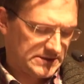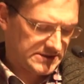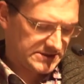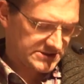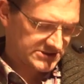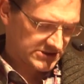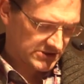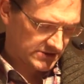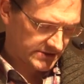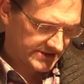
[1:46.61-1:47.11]

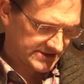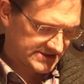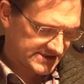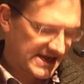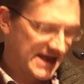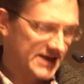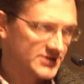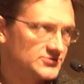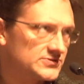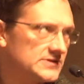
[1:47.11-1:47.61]
So it is
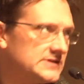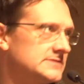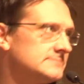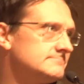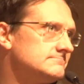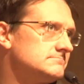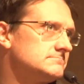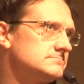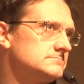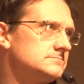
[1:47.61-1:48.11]
natural
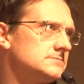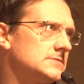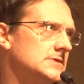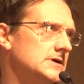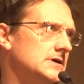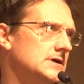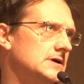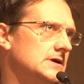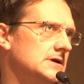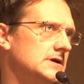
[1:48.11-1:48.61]

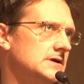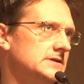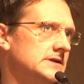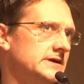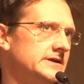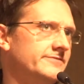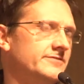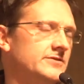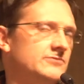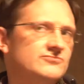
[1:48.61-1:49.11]

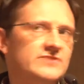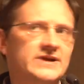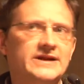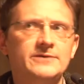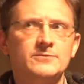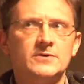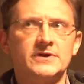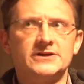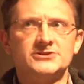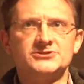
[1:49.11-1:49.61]
that if you
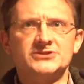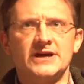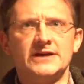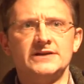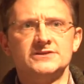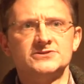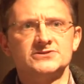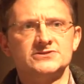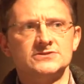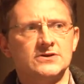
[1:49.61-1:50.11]
really want to
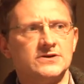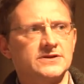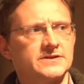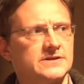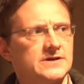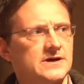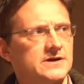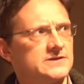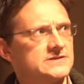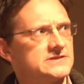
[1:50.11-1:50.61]
change
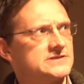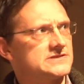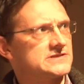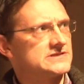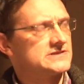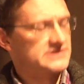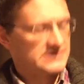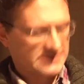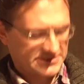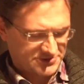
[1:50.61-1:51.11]
Northern Ireland's
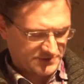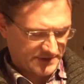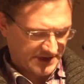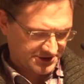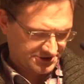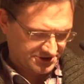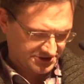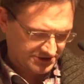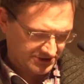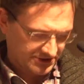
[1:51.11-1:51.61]

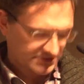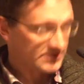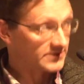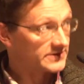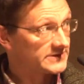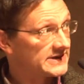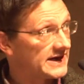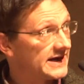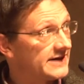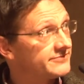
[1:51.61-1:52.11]
situation, you're
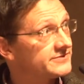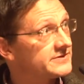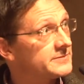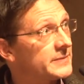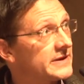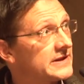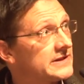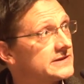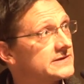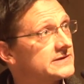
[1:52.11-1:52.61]
going to have to
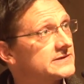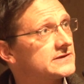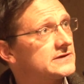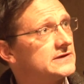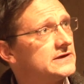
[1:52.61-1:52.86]
build